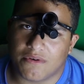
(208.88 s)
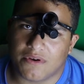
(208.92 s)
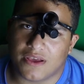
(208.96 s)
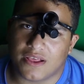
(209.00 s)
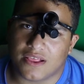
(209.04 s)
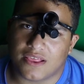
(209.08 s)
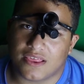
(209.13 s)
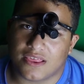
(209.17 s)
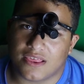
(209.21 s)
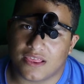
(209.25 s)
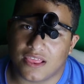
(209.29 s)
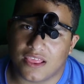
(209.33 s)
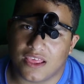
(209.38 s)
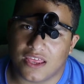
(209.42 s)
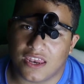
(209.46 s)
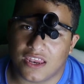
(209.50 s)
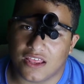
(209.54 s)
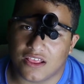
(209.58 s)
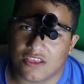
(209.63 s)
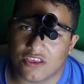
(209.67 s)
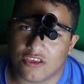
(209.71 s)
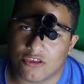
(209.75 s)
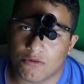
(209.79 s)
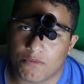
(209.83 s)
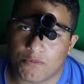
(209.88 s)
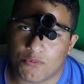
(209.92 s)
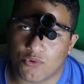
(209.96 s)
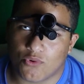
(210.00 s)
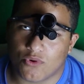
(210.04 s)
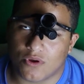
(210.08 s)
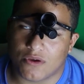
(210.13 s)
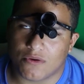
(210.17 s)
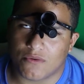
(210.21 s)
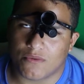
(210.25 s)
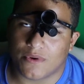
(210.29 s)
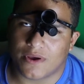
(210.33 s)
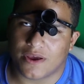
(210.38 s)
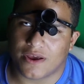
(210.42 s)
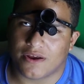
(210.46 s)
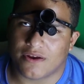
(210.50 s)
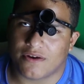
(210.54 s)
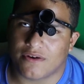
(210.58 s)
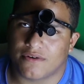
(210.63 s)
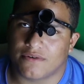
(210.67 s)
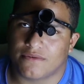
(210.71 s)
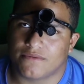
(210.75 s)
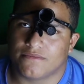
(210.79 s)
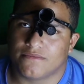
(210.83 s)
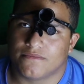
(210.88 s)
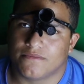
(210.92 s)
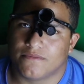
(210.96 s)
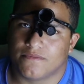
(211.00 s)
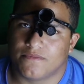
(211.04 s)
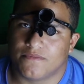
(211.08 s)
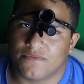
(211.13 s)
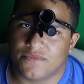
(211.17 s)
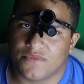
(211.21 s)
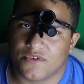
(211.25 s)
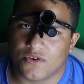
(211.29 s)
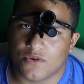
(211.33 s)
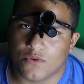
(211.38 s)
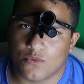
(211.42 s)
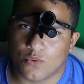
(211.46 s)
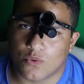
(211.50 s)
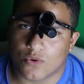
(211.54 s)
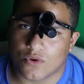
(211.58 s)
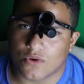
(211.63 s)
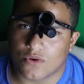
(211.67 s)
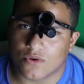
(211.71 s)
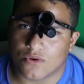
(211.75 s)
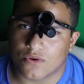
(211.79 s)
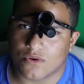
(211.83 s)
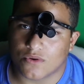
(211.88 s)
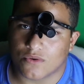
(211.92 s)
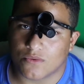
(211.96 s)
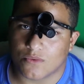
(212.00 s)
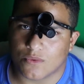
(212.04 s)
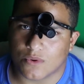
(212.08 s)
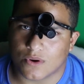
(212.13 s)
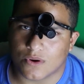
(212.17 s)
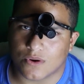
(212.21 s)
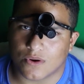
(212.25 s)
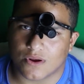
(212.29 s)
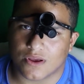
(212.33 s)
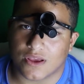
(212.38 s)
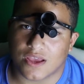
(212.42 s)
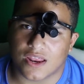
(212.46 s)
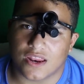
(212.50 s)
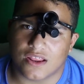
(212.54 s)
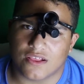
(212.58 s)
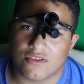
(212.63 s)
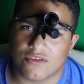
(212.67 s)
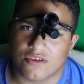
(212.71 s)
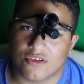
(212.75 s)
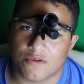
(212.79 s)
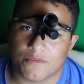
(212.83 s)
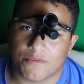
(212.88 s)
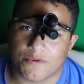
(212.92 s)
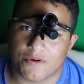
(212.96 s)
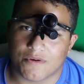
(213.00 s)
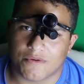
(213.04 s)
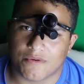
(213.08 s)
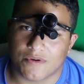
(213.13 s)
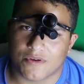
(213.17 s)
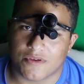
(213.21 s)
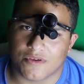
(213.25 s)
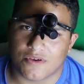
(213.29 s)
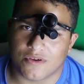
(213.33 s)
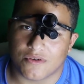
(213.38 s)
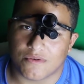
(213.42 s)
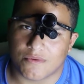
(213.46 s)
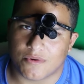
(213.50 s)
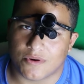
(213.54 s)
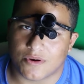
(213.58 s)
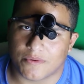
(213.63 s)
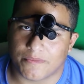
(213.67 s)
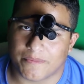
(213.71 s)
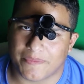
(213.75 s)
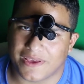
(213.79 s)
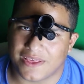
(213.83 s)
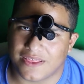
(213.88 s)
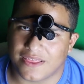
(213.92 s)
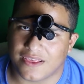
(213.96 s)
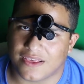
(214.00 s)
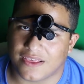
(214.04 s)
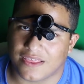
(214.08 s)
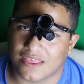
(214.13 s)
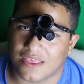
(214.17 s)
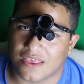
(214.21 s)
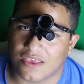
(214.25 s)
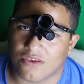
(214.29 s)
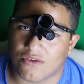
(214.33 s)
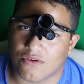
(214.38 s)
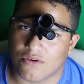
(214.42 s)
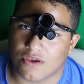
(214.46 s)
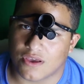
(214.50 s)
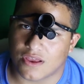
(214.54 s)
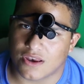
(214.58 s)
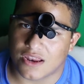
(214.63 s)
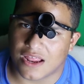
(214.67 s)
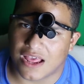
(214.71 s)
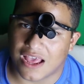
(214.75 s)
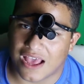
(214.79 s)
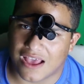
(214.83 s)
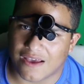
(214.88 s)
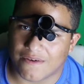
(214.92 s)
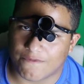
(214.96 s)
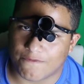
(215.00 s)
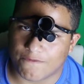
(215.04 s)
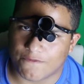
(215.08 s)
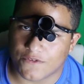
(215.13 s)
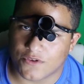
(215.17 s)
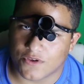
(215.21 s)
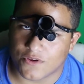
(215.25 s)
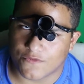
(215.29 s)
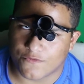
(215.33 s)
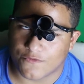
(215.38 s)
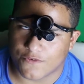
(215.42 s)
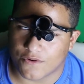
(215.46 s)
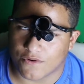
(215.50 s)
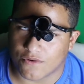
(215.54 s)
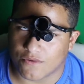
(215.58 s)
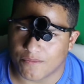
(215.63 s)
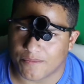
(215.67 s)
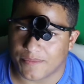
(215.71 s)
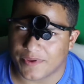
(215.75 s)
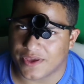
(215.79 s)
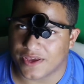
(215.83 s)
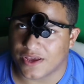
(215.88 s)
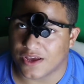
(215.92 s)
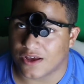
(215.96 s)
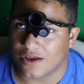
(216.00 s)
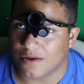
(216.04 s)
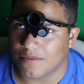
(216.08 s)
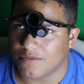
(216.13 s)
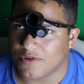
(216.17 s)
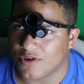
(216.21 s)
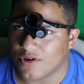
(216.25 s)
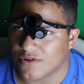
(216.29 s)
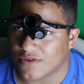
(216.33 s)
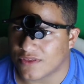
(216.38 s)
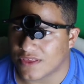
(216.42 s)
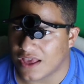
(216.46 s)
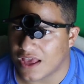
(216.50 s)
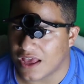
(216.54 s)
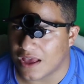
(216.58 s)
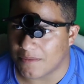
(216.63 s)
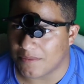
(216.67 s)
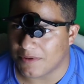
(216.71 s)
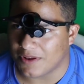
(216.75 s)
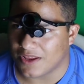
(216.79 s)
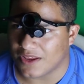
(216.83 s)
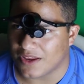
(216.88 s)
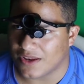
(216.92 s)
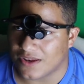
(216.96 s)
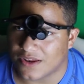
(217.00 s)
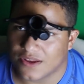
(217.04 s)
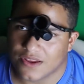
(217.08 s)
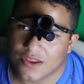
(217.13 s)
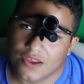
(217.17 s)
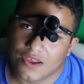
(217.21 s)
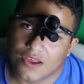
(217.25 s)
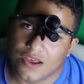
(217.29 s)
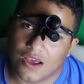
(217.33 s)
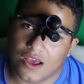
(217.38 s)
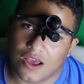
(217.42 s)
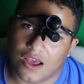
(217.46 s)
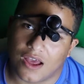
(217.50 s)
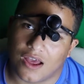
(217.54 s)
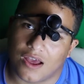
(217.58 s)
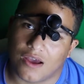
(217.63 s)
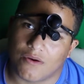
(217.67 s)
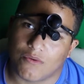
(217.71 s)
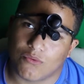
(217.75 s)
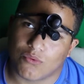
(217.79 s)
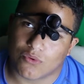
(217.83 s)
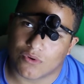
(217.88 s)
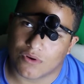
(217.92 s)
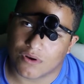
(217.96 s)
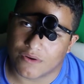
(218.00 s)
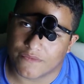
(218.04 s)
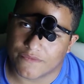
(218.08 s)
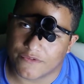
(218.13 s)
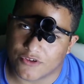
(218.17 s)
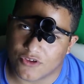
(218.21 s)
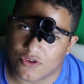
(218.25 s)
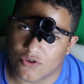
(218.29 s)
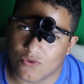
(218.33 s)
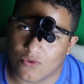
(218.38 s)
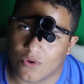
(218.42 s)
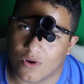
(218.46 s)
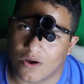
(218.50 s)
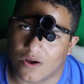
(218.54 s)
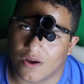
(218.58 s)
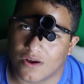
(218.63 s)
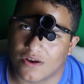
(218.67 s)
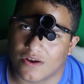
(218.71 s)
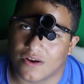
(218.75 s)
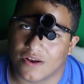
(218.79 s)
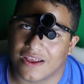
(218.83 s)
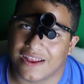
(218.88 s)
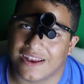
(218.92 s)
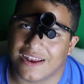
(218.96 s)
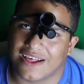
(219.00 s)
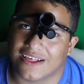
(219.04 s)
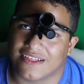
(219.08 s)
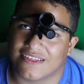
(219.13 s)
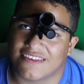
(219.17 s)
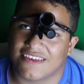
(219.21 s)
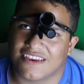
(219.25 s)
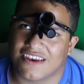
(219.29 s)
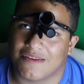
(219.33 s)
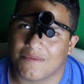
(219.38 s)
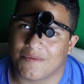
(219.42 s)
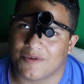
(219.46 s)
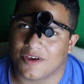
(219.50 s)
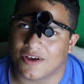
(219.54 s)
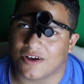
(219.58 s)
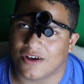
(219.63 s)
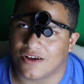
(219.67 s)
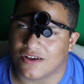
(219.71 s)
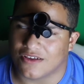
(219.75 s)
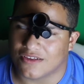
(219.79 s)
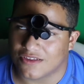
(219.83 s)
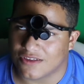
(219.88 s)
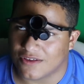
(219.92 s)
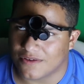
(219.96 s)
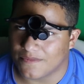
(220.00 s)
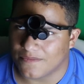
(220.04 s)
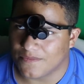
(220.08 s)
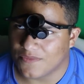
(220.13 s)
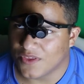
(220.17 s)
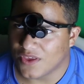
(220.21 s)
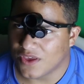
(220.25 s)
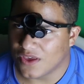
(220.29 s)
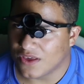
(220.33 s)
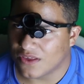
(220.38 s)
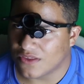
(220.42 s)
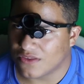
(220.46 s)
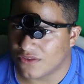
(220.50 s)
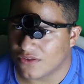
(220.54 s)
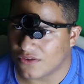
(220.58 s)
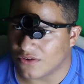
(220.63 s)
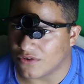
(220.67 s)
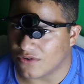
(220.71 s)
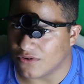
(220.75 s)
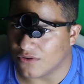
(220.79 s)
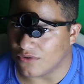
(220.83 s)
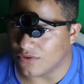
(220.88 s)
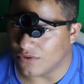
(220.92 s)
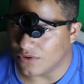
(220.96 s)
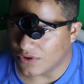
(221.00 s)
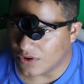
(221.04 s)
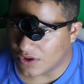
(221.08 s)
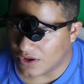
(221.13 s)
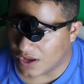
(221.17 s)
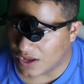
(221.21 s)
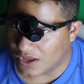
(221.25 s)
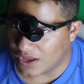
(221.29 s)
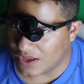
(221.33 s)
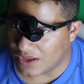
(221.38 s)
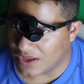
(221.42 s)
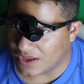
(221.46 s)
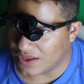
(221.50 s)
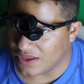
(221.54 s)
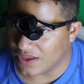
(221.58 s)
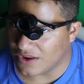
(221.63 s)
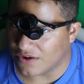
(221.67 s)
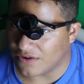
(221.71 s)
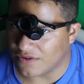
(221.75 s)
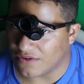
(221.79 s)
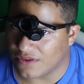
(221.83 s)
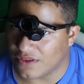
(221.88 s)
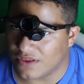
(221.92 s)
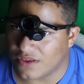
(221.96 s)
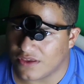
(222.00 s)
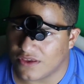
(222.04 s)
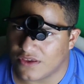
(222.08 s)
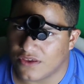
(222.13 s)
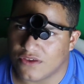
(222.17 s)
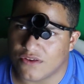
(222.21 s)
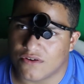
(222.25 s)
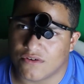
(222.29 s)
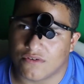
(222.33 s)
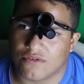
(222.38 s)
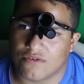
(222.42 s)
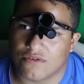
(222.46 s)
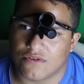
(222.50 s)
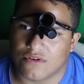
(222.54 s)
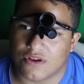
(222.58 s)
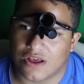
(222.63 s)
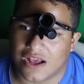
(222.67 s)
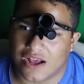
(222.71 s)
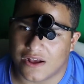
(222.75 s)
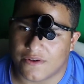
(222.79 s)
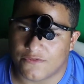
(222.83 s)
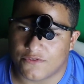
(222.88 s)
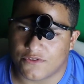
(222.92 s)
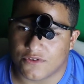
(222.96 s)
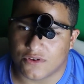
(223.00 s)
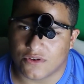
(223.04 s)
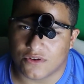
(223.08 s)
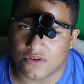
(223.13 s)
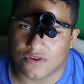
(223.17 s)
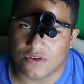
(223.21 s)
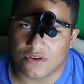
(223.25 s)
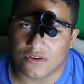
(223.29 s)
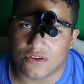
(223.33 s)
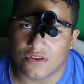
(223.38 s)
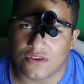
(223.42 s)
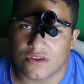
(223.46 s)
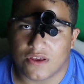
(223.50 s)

It's leading to the point where we're getting to the point where basically you can have your phone become your tablet wherever you are, and that's going to be awesome. So you don't have to,